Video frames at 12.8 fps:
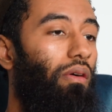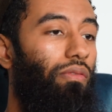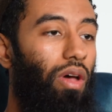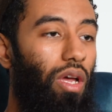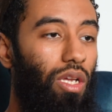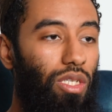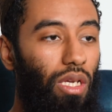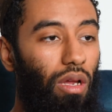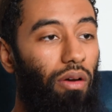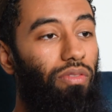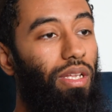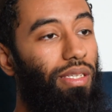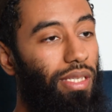version
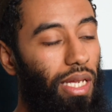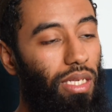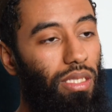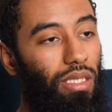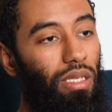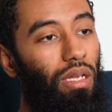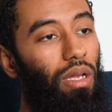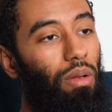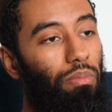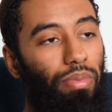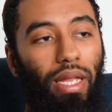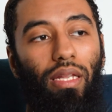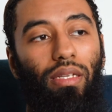of the 6
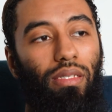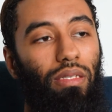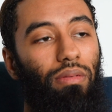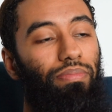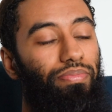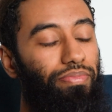pillars.